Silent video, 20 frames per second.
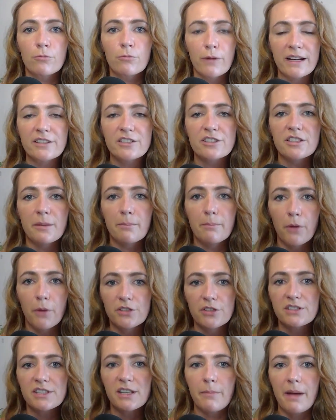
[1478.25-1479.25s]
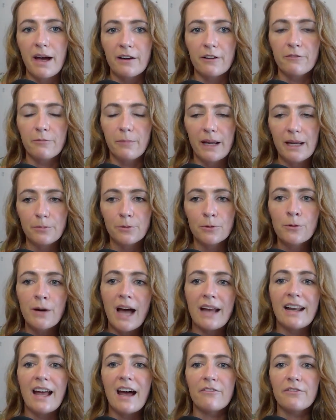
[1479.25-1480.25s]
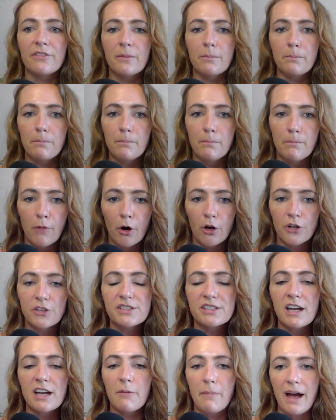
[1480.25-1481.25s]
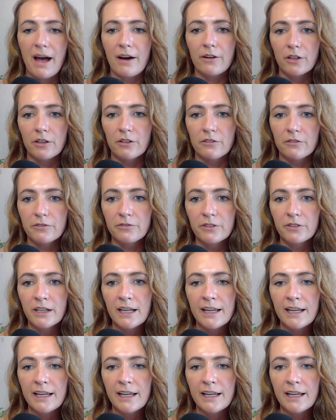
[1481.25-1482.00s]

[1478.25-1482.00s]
reach the most amount of people and have most amount of